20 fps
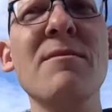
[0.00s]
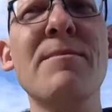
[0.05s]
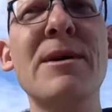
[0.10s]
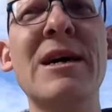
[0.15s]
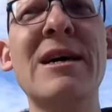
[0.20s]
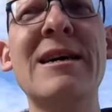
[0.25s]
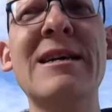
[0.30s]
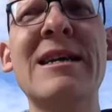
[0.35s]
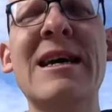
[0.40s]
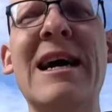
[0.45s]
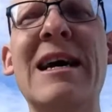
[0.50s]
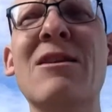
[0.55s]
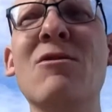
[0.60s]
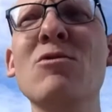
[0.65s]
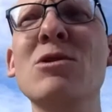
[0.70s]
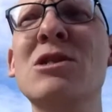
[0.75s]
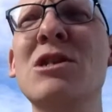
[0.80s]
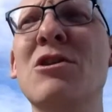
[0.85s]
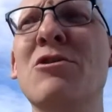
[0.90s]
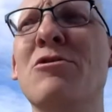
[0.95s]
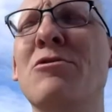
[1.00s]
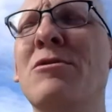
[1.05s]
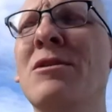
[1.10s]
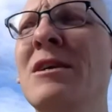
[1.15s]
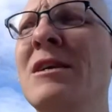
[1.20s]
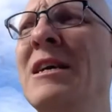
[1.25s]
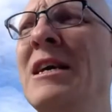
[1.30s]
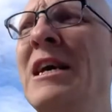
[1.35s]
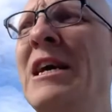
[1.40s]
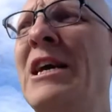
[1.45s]
And also,
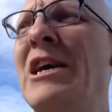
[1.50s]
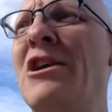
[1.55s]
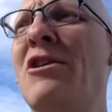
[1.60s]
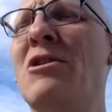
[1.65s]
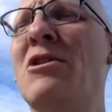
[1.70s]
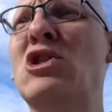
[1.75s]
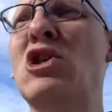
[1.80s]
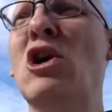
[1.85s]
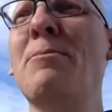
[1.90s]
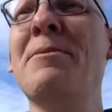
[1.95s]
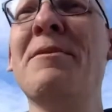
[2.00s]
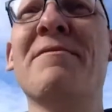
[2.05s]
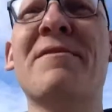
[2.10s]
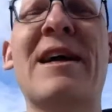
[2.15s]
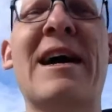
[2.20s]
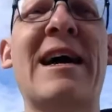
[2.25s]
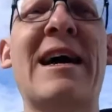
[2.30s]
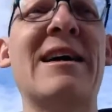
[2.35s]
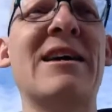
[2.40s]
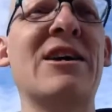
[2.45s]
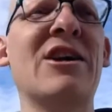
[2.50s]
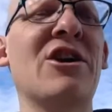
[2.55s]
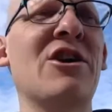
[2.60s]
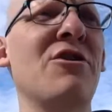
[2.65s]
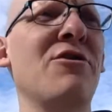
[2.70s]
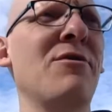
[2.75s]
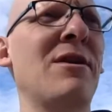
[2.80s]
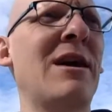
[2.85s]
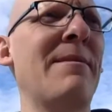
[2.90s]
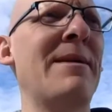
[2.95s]
you know, on top of that, you
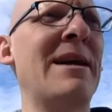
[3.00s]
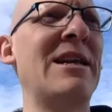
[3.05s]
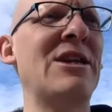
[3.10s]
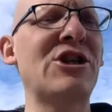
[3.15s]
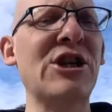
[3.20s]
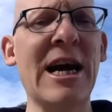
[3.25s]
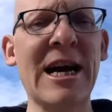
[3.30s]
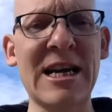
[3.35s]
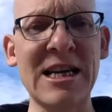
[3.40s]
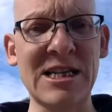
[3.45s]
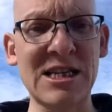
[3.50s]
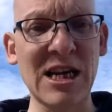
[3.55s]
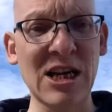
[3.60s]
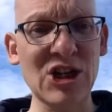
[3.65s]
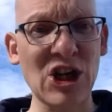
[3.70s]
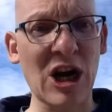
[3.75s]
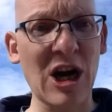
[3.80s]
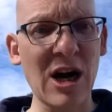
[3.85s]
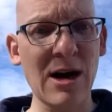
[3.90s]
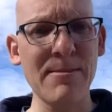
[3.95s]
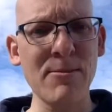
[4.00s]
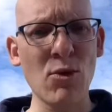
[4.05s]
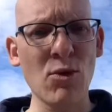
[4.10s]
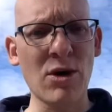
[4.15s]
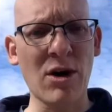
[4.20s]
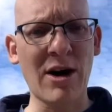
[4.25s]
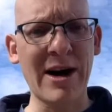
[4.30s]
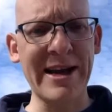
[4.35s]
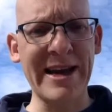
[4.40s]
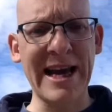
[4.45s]
know, I mean, Jack is such a humble
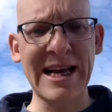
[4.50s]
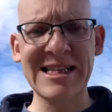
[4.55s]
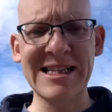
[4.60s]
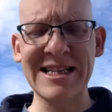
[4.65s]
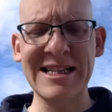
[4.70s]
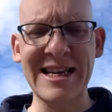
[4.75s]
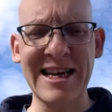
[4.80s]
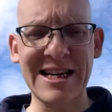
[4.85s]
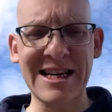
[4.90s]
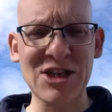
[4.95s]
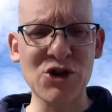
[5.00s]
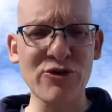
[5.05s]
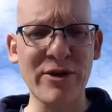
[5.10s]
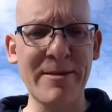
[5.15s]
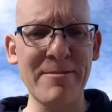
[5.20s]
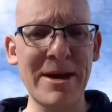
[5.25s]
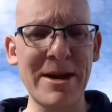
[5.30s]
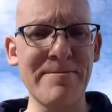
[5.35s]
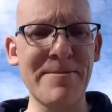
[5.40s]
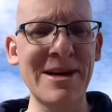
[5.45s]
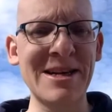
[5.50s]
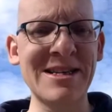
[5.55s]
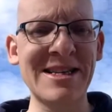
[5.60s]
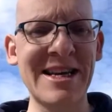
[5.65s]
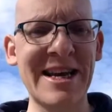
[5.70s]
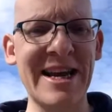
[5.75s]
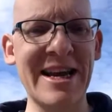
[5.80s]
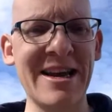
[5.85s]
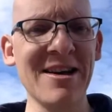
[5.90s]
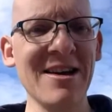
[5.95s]
guy. Yes, he's extremely
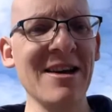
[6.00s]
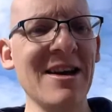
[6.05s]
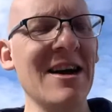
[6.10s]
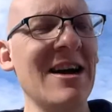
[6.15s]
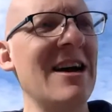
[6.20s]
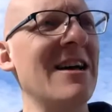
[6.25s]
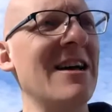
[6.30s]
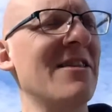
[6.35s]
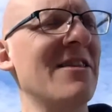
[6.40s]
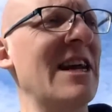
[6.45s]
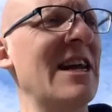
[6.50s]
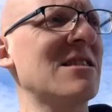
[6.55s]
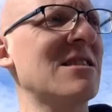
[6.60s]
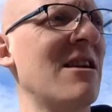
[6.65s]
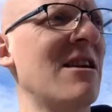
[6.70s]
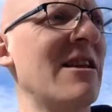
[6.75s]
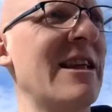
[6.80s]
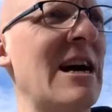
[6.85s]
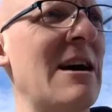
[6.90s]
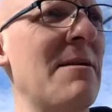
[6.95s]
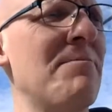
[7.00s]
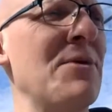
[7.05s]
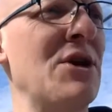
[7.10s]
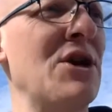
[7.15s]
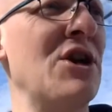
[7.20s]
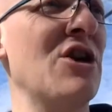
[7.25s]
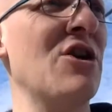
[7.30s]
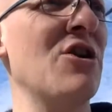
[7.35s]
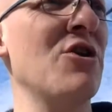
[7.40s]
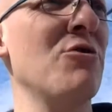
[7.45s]
busy and things like that, but,
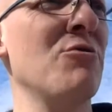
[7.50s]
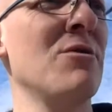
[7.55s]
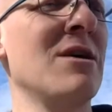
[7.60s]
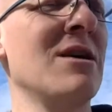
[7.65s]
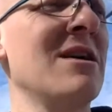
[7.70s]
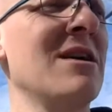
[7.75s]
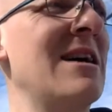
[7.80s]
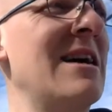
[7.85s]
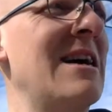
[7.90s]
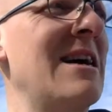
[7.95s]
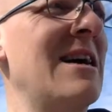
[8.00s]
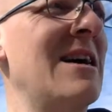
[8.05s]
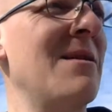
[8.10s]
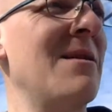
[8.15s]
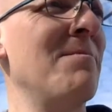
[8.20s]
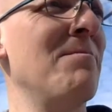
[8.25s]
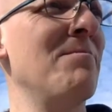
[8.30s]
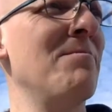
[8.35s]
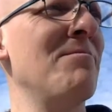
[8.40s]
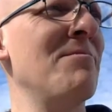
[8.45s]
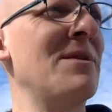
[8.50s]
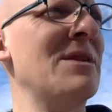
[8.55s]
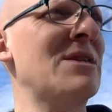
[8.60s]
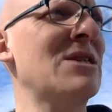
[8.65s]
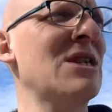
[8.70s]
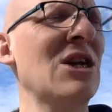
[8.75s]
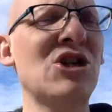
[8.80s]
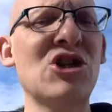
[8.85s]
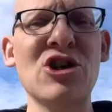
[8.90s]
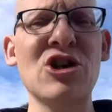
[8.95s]
you know,
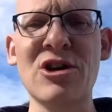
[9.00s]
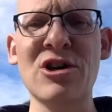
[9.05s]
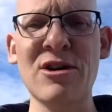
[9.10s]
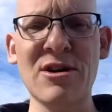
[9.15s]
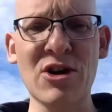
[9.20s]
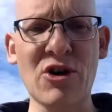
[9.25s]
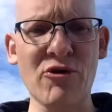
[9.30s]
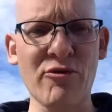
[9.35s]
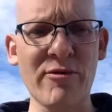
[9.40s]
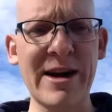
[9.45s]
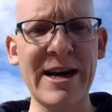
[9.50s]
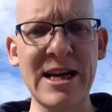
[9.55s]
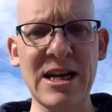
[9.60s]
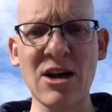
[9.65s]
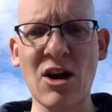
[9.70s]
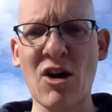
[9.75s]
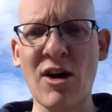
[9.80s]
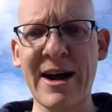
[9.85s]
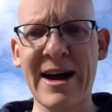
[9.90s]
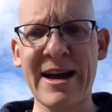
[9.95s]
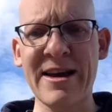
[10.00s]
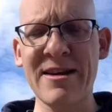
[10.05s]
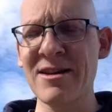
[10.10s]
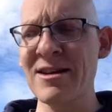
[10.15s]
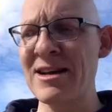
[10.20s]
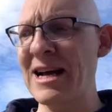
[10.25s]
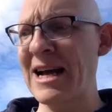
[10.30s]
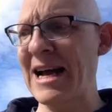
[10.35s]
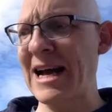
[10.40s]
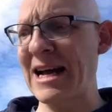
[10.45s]
such a great guy.
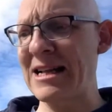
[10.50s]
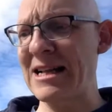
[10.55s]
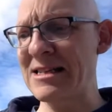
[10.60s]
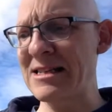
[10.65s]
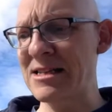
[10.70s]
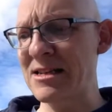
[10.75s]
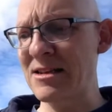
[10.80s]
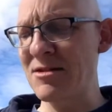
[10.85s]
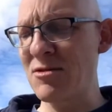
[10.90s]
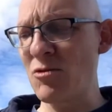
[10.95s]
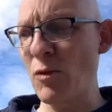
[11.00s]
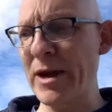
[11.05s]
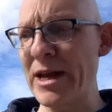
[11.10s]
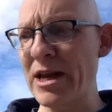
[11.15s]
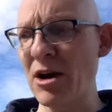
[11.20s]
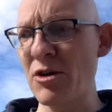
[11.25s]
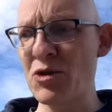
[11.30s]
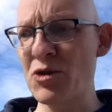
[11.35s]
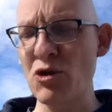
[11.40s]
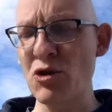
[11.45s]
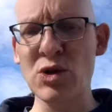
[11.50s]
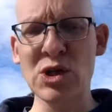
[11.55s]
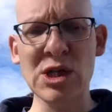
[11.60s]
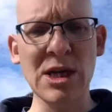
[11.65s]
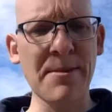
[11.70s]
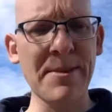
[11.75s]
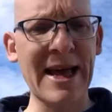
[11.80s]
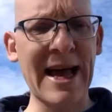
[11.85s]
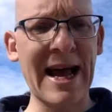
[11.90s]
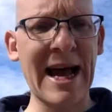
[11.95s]
And we go through
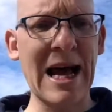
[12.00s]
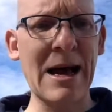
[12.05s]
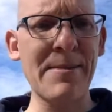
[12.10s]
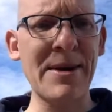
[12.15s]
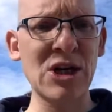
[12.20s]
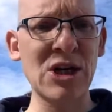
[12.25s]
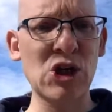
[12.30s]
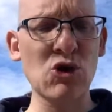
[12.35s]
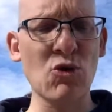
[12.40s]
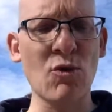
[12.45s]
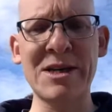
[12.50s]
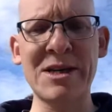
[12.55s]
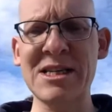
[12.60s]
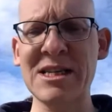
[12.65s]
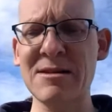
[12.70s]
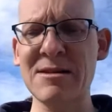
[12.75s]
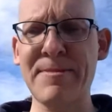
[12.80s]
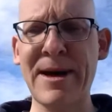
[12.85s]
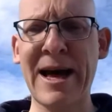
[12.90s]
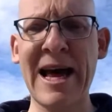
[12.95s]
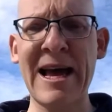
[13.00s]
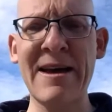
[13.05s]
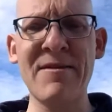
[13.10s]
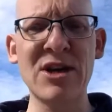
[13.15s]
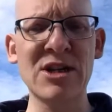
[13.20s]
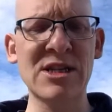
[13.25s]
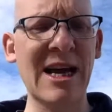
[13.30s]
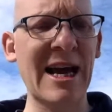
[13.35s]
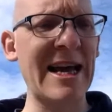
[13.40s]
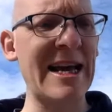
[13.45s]
some of the habits, choices, and
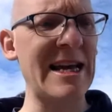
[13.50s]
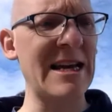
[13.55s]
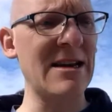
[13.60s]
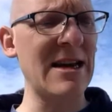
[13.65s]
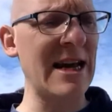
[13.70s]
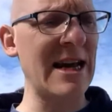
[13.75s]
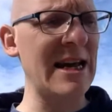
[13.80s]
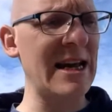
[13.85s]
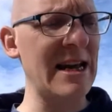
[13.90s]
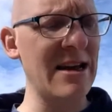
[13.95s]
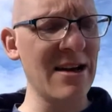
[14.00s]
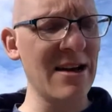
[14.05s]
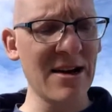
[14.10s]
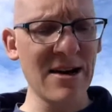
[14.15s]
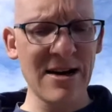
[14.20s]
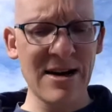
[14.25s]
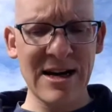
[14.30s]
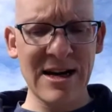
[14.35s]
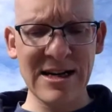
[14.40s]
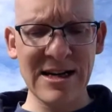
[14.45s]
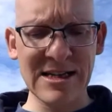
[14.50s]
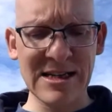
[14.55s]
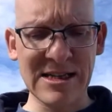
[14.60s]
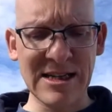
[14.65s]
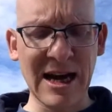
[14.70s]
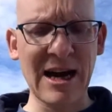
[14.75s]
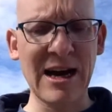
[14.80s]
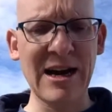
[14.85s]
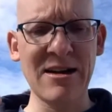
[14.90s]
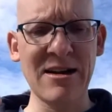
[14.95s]
behaviors that he has
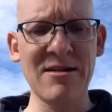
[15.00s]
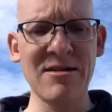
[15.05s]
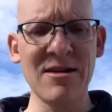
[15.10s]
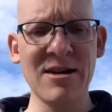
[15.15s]
done.